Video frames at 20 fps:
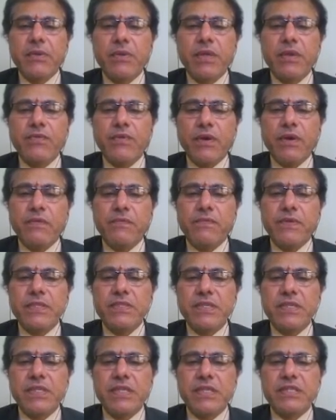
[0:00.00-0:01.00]
Therefore
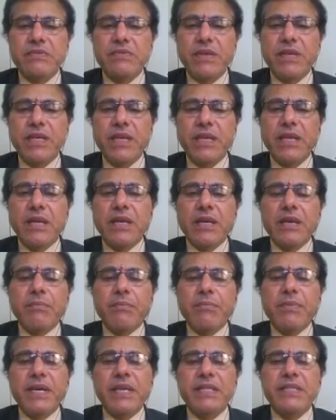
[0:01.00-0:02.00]
obviously this will
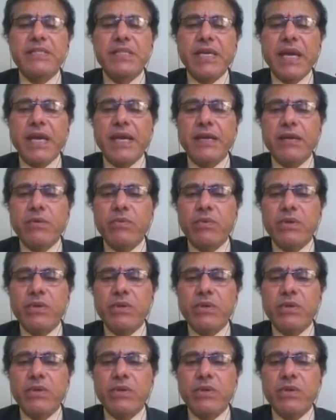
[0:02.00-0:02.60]
be designed.